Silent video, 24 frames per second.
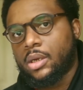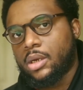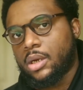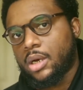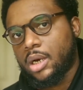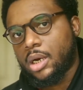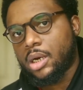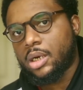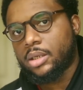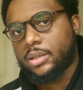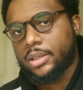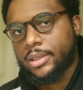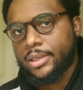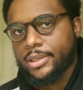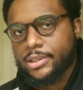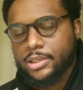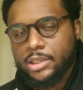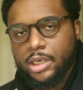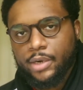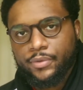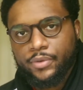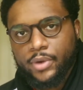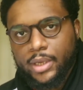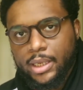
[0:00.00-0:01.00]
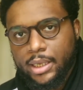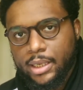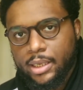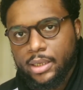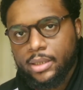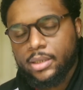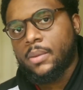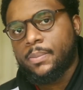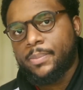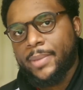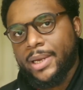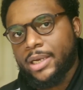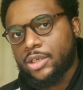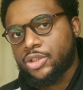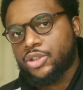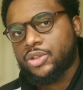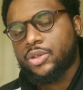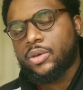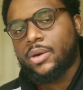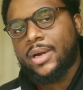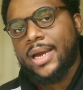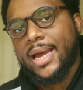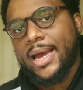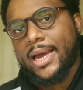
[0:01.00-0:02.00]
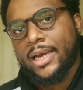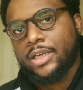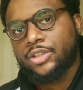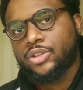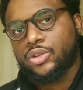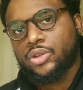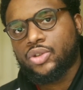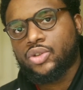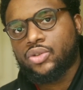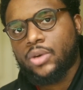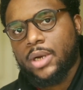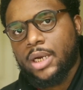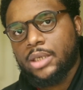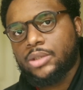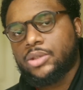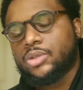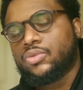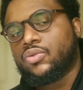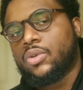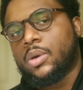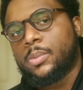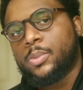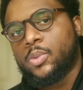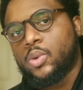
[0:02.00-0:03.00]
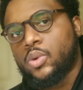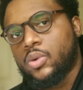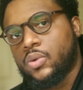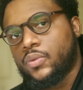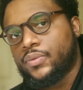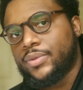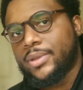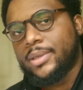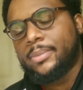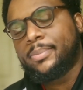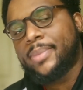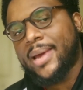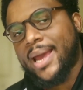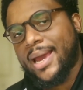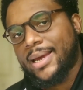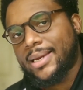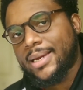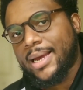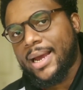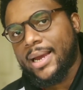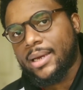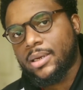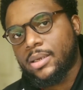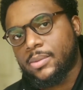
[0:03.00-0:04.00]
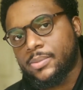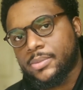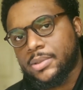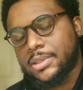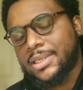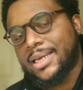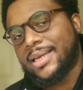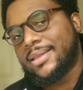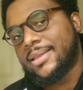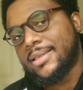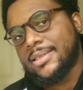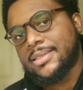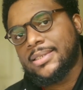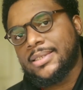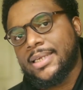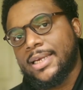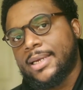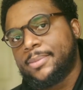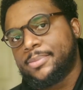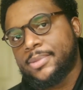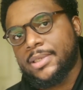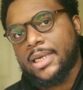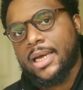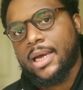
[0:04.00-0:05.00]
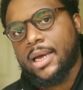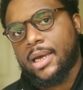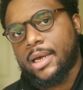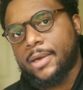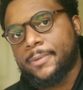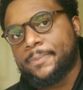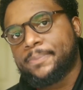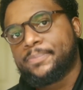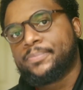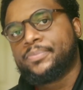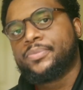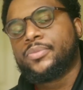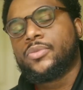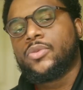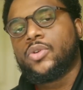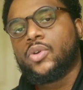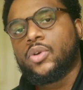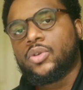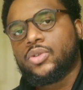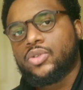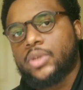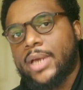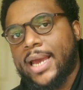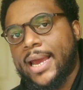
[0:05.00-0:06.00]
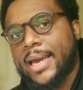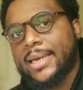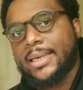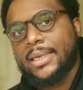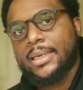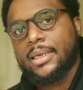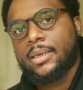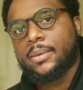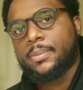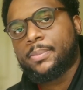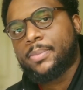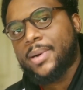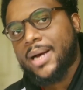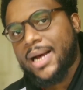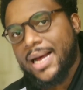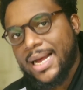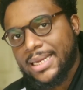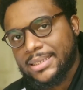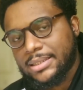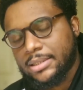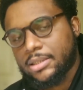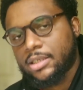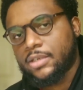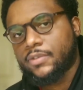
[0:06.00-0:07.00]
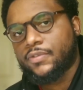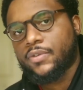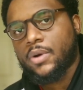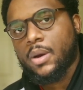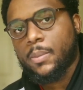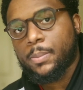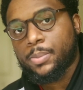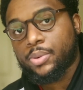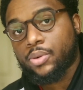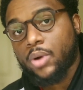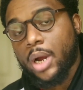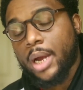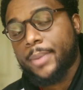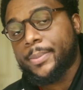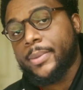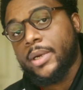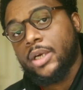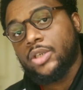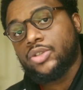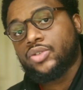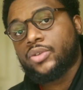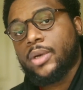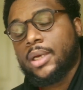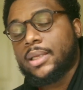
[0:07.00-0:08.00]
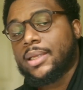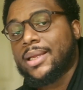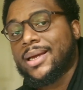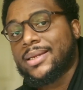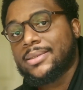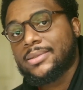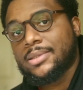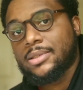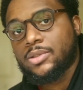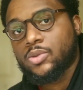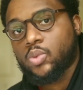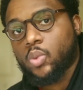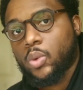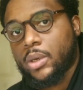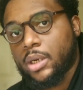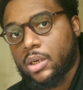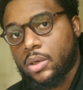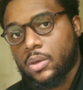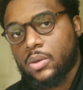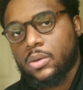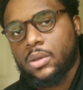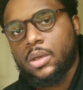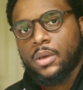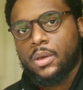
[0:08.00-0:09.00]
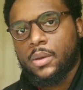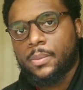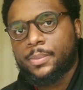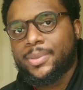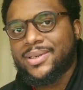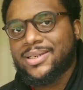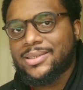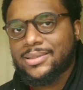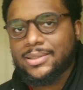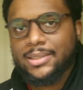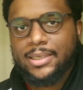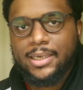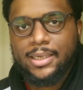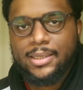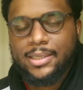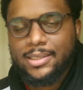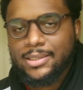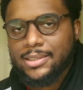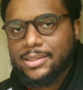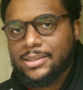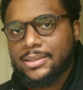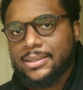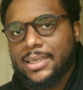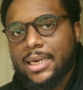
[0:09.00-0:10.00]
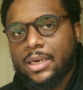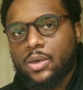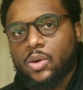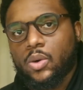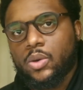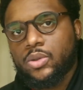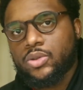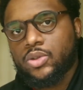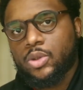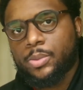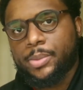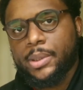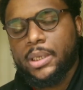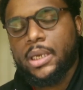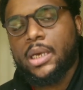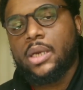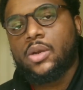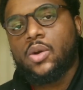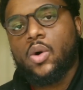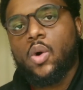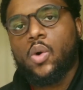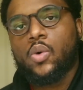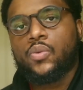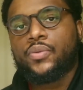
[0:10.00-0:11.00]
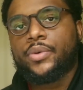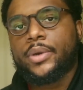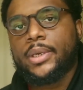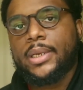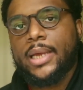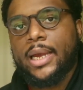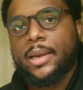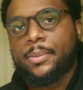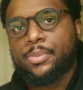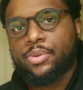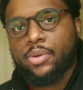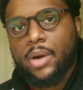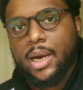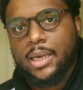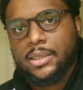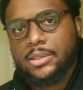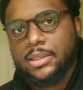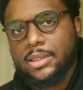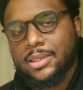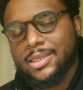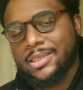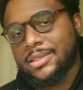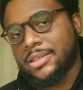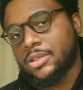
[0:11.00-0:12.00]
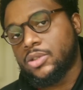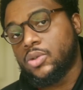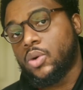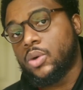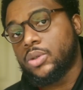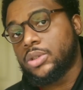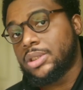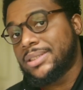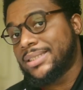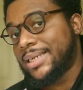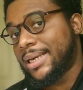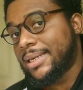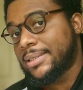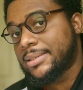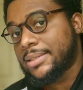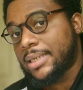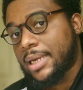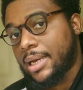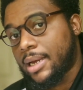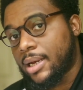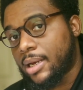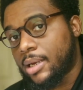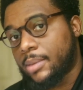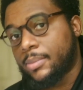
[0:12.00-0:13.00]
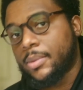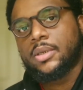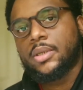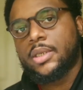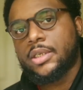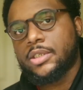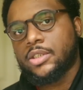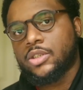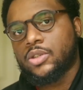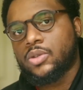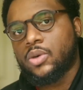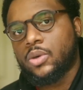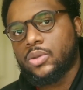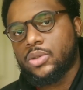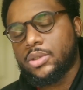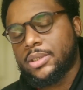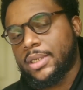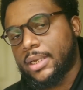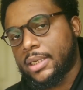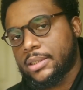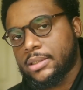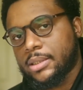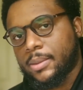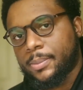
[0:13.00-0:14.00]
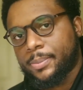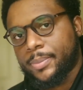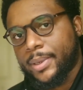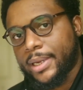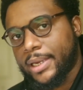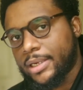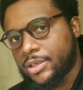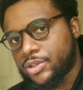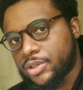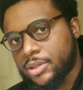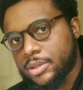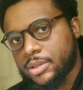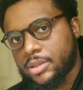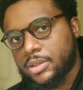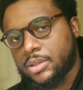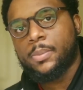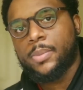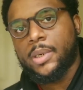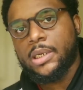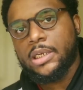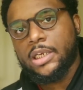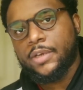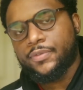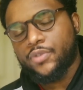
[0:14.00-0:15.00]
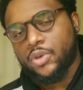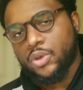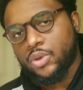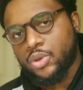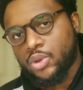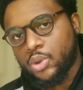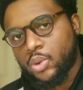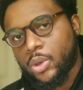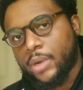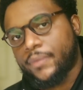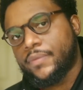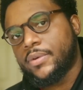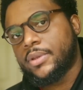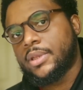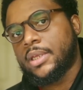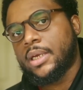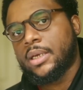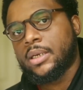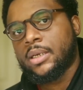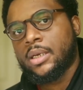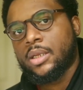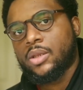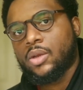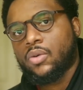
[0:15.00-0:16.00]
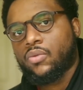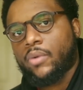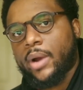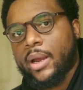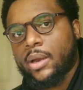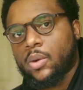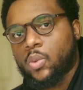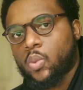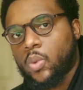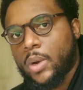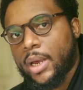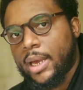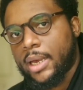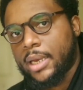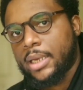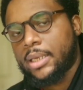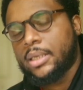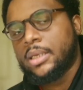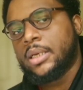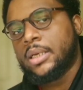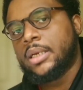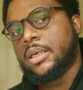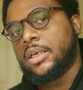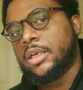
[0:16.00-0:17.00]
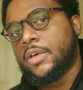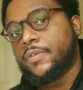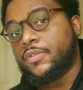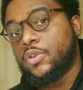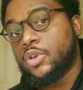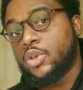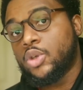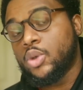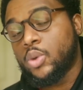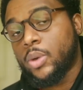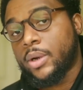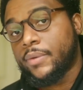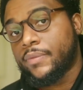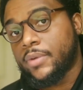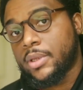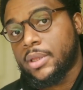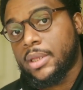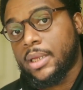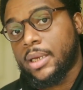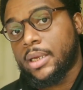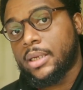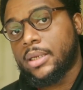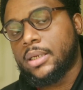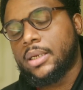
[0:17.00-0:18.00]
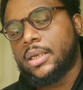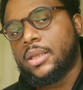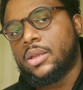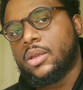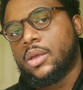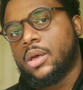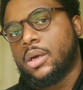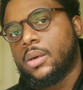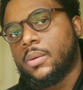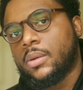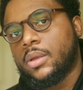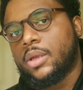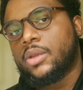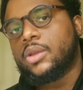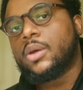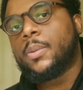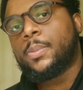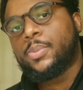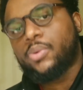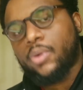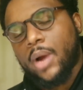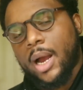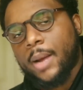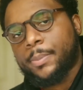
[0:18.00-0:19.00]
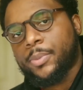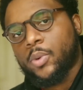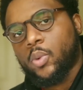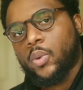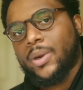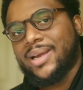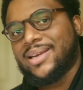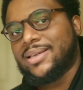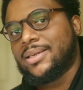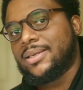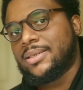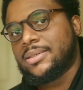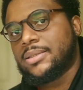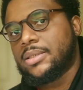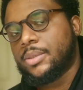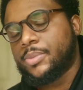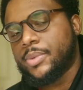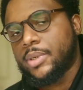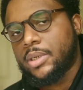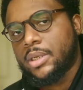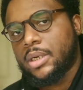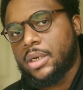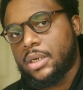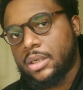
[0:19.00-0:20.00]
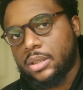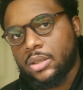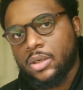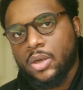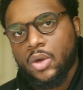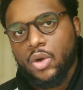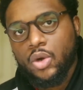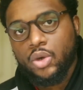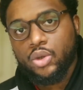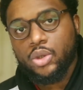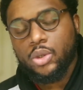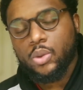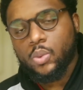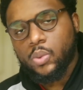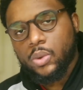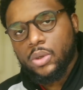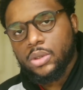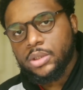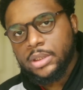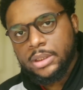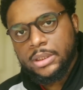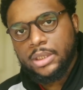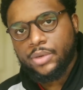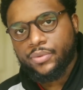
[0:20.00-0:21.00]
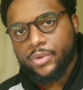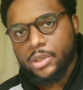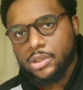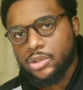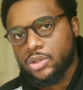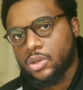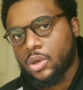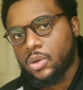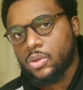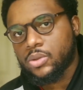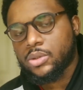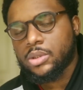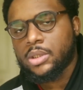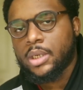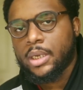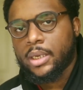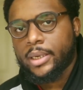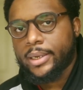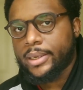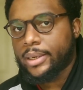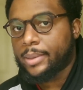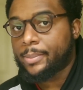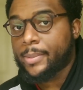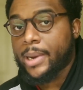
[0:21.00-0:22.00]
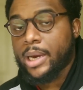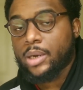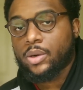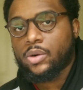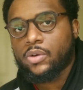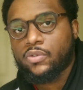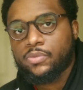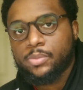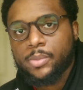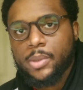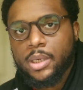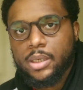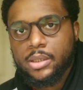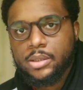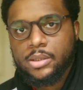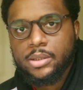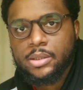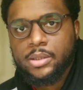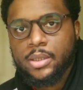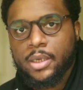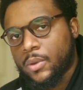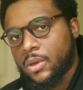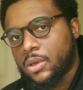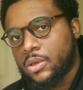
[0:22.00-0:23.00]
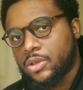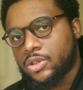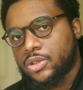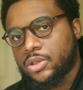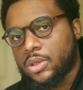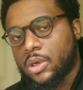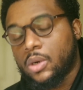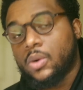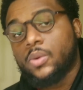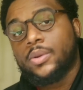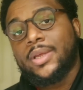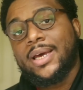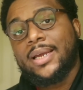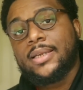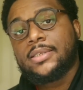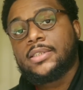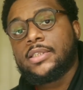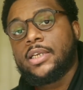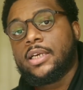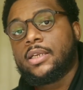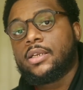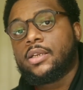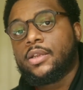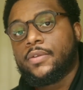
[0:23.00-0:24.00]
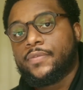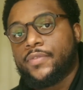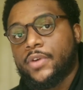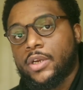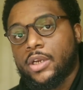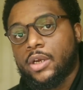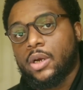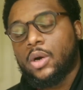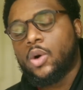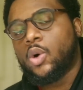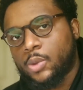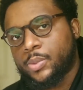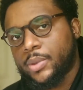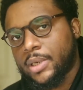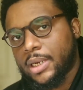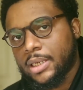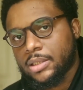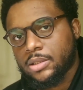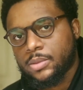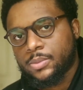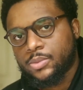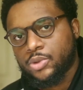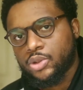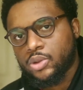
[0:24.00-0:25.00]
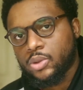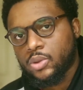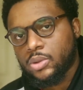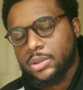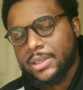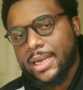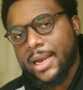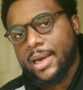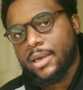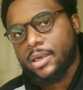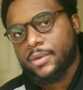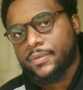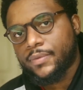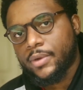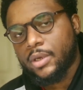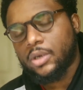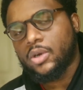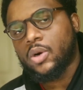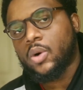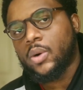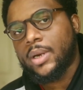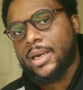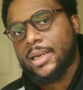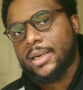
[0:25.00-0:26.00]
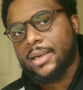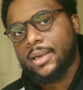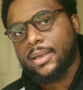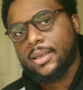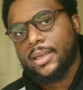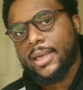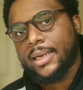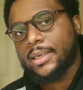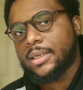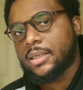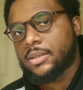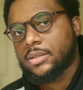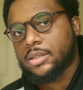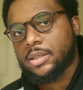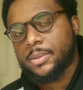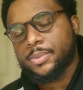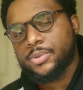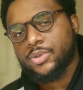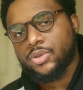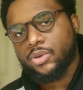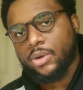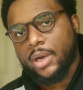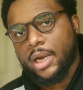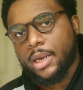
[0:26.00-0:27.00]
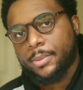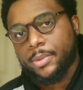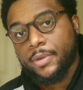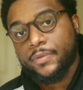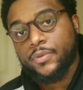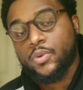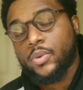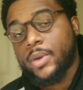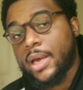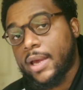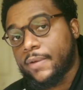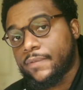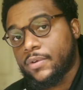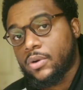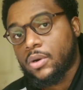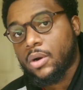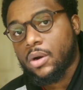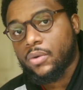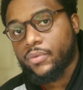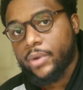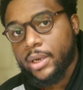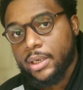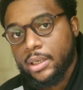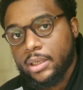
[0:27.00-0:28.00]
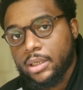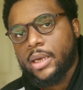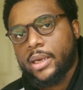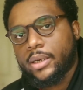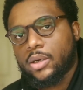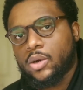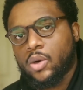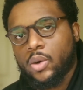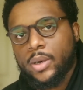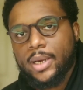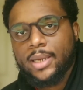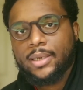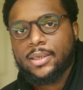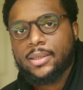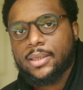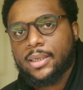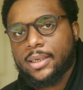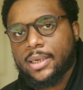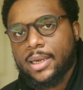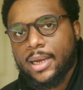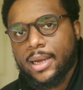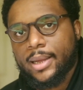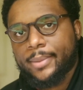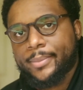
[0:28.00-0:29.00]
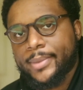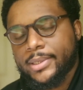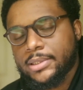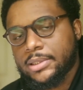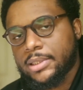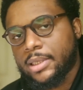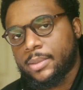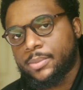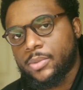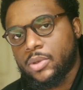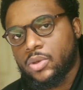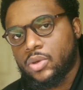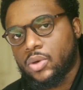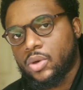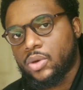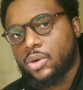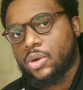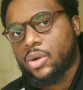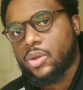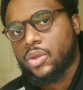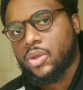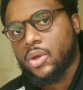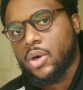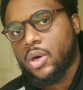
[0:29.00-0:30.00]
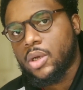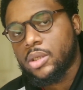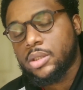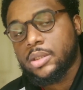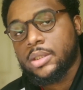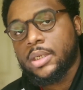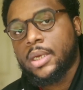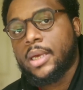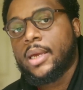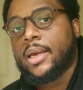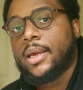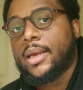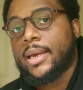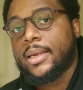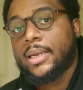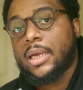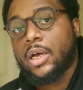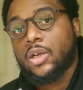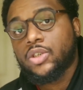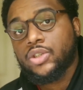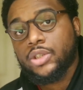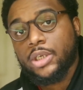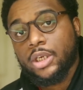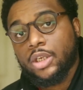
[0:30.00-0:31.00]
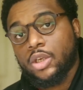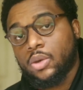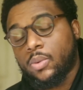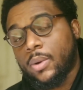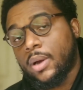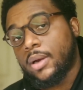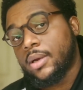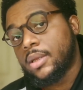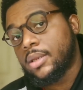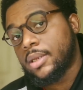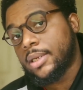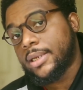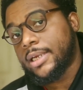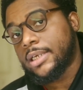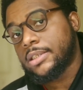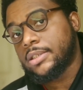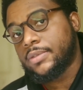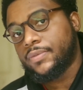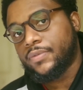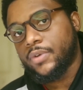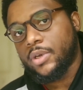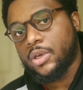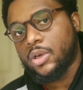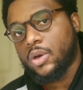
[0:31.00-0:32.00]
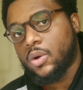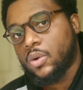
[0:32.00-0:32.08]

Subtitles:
to discover it. Make sure as you're trying to remove the bad items that at the same time you're adding positive primary trade lines as well, because again, this is not going to be an overnight process. This is going to take time. This is going to take some patience. But if you do everything in the right way, if you do everything in the proper way it needs to be done, you will see results in a matter of months. So that is the end of the video. I hope you got some jewels out of it. Go ahead and like and subscribe if you haven't already, and go ahead in the comments, let me know your thoughts, and I'll check you out in the next video.